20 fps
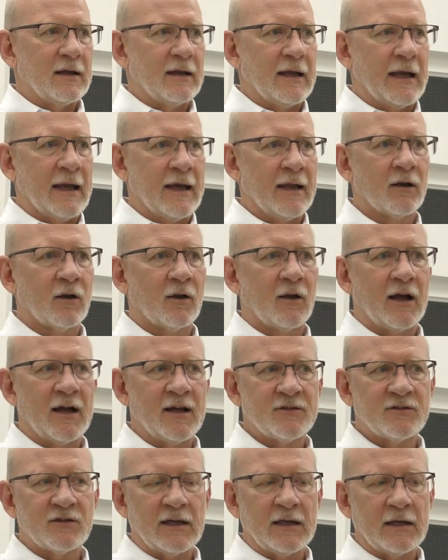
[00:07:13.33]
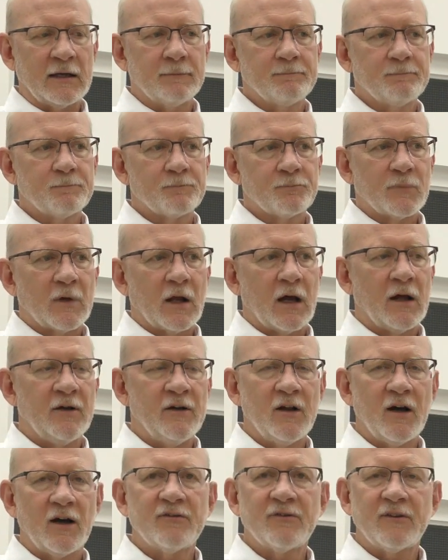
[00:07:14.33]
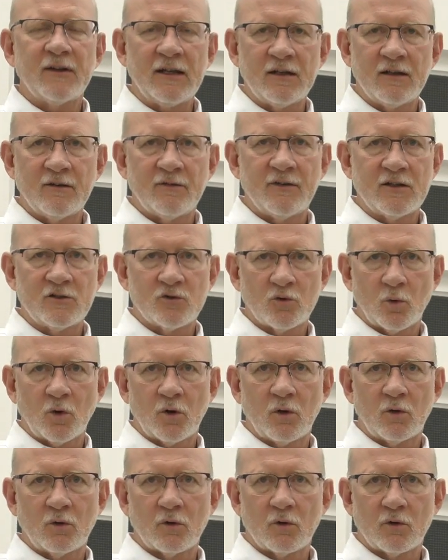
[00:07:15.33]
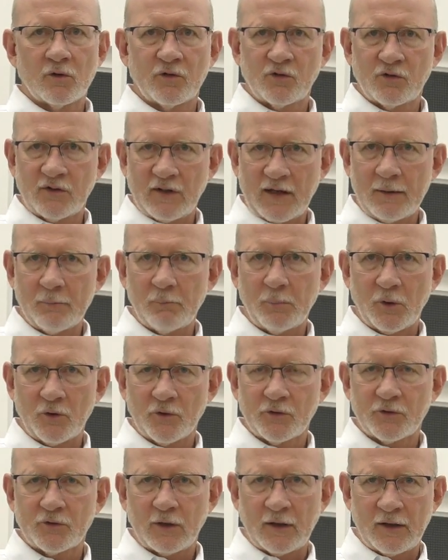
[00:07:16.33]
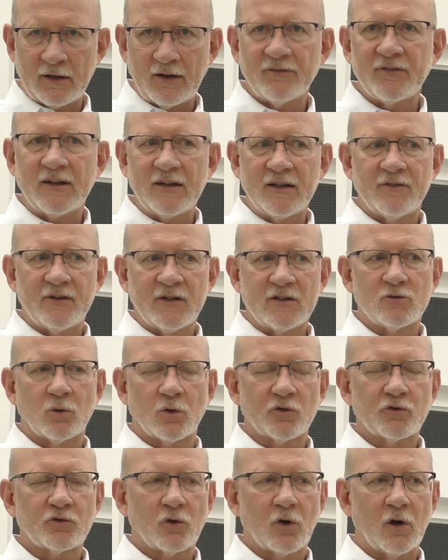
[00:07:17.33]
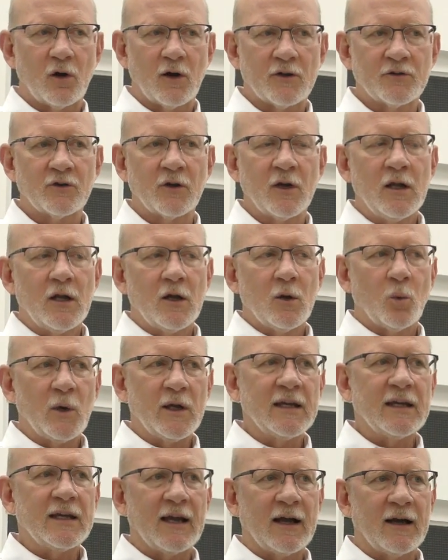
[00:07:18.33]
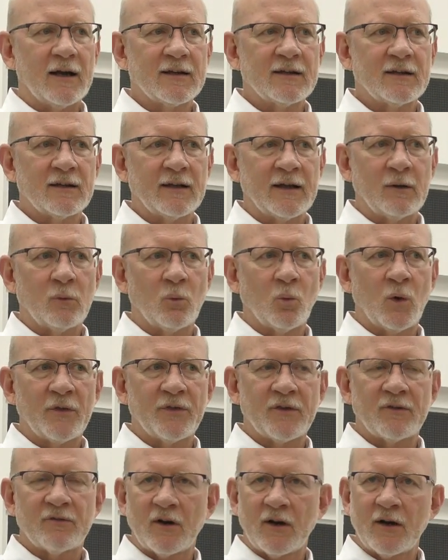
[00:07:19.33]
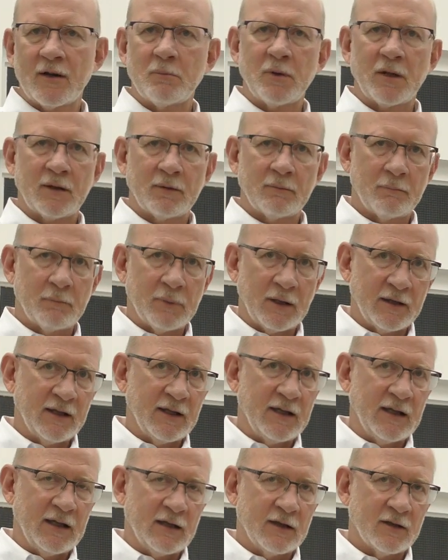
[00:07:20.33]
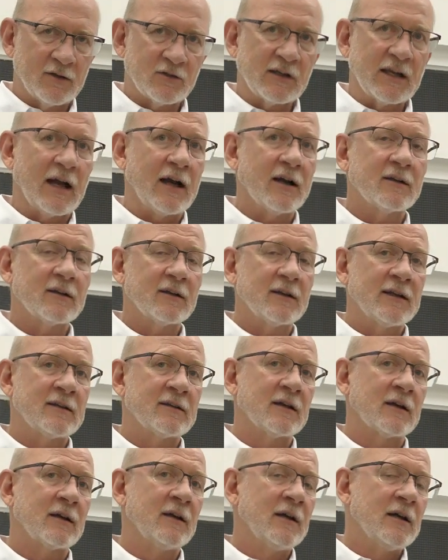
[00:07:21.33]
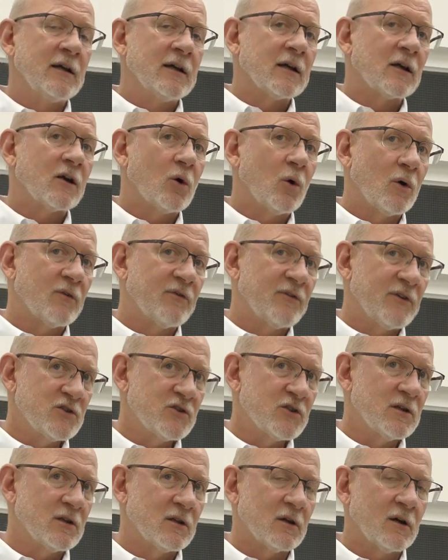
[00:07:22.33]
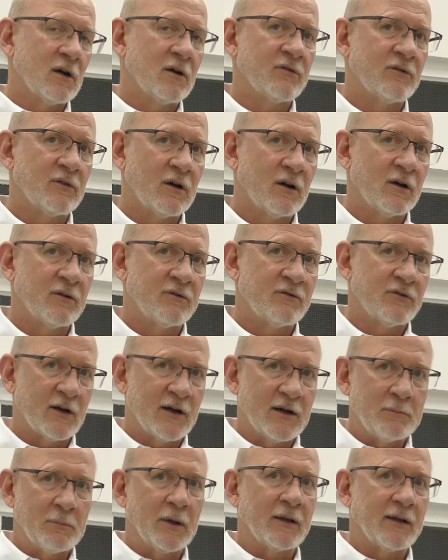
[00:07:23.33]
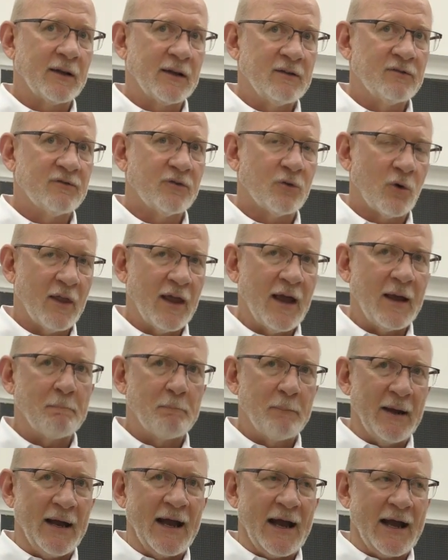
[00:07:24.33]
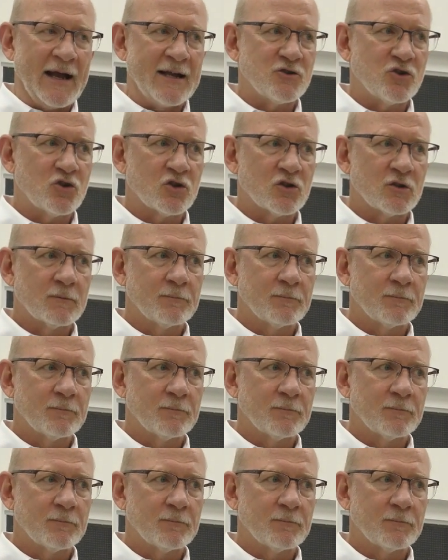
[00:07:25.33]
analyzing enough individual samples, enough individual straws, we can calculate what the variability is, calculate the coefficient of variability for that batch,